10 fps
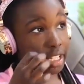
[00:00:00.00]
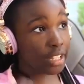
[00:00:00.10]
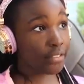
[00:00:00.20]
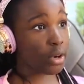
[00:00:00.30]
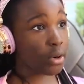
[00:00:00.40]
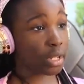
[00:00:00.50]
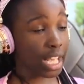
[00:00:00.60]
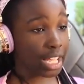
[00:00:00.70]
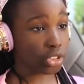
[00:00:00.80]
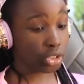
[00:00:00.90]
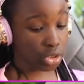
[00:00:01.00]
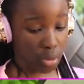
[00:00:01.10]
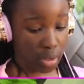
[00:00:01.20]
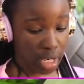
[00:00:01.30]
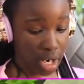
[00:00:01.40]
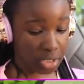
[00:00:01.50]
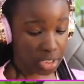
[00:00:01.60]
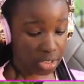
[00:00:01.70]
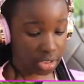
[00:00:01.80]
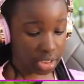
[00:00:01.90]
Even though Lester's going
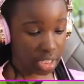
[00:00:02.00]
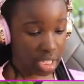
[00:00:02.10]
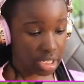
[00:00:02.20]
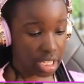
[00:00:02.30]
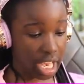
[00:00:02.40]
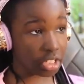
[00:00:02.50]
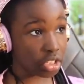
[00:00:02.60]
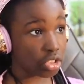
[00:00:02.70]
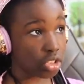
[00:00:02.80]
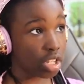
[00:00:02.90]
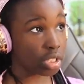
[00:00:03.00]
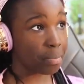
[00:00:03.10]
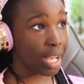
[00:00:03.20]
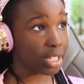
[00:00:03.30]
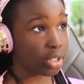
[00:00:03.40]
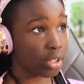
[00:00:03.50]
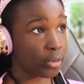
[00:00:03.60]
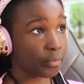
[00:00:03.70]
upstairs, that does not matter.